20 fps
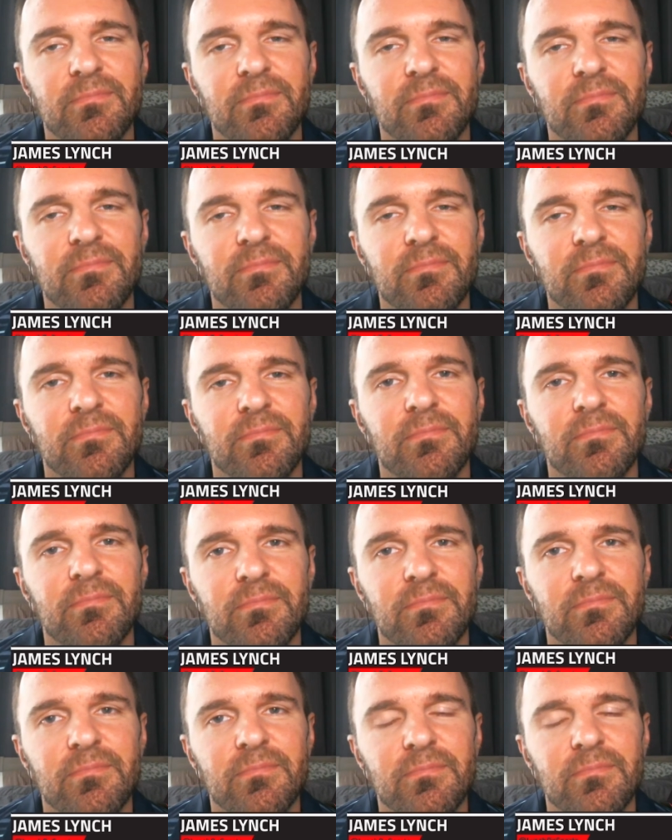
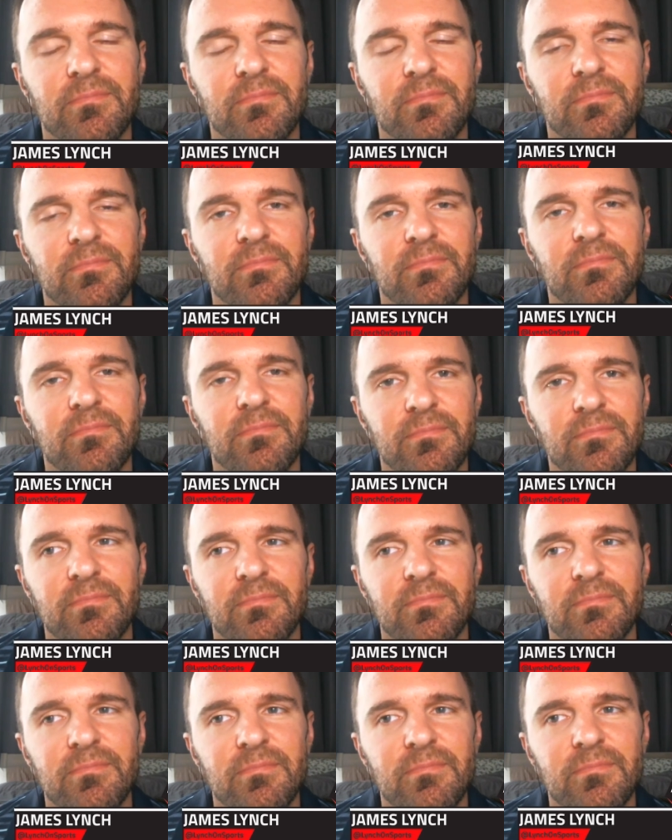
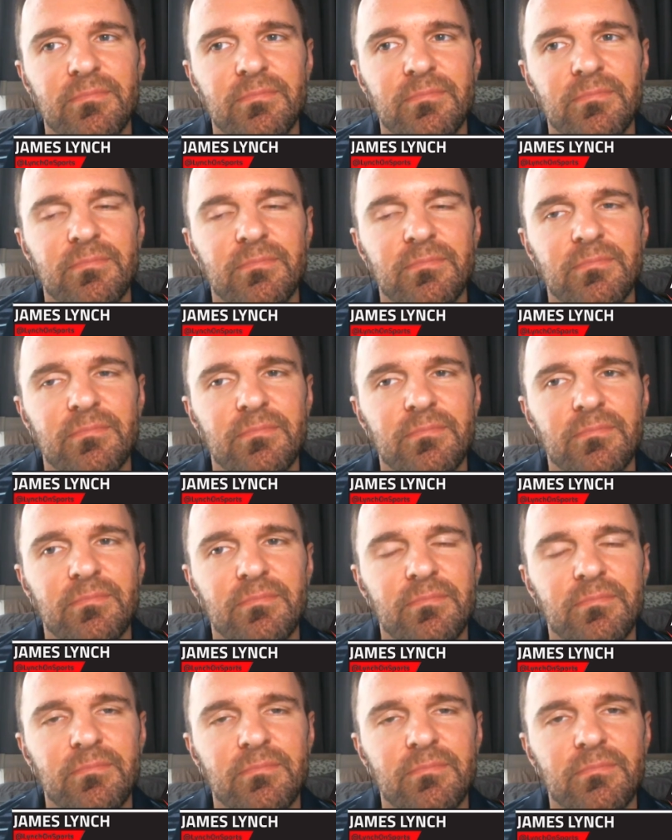
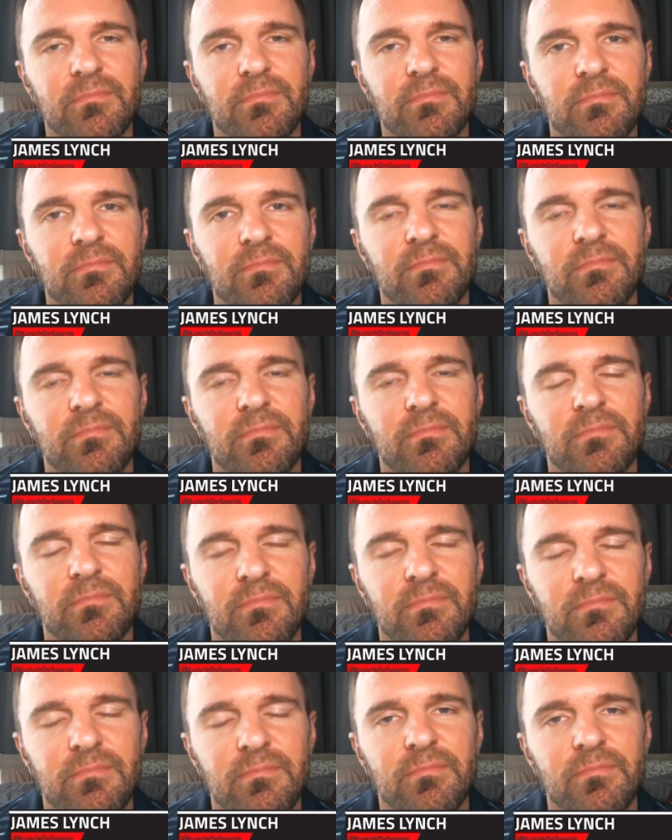
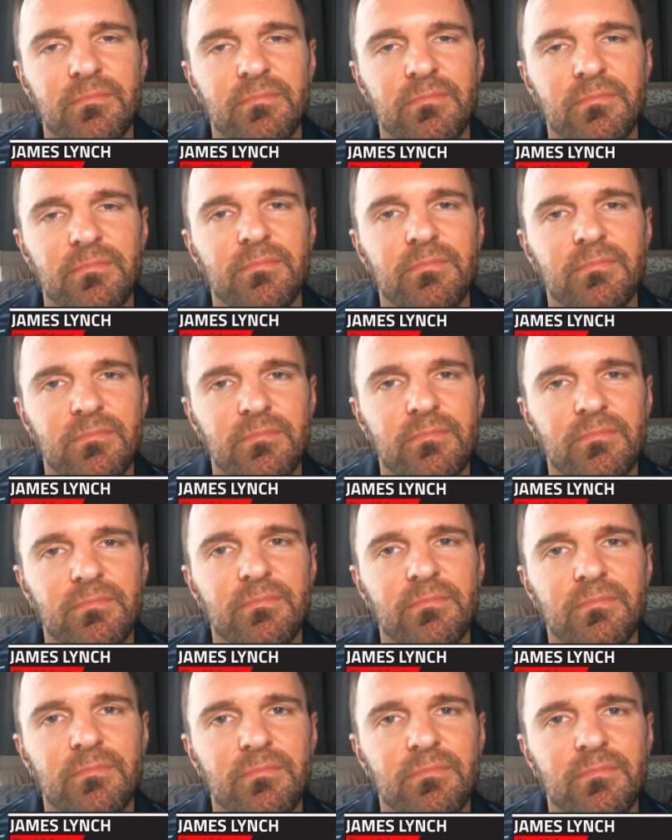
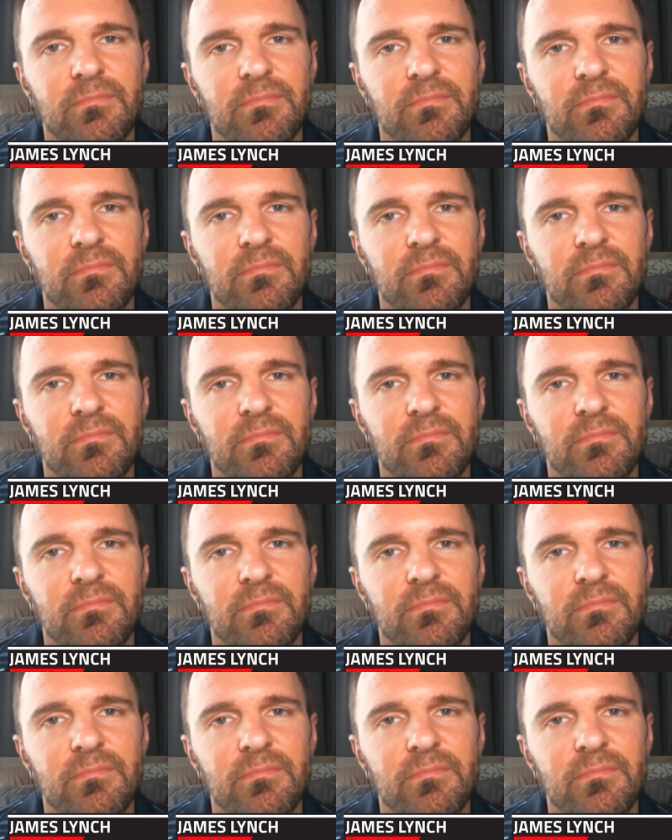[no speech]